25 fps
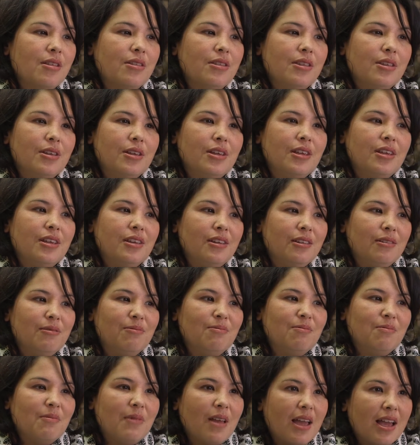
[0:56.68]
the
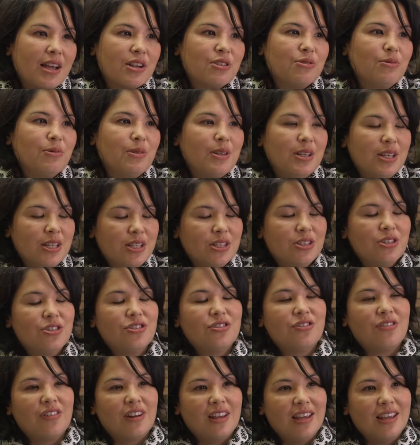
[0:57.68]
actual
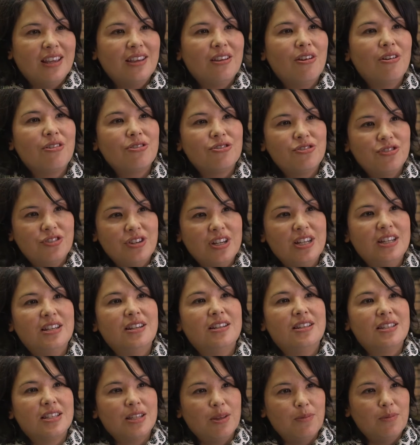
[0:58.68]
history
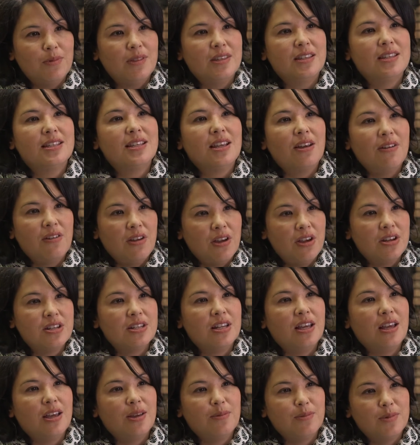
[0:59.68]
contradicted some of the
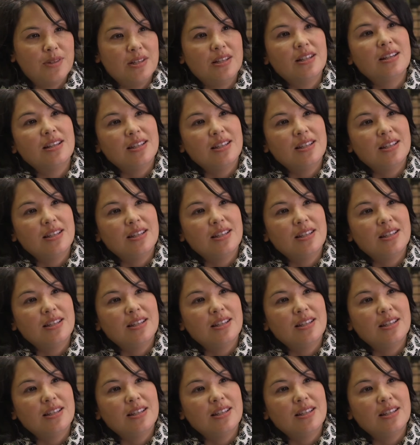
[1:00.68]
stereotypes that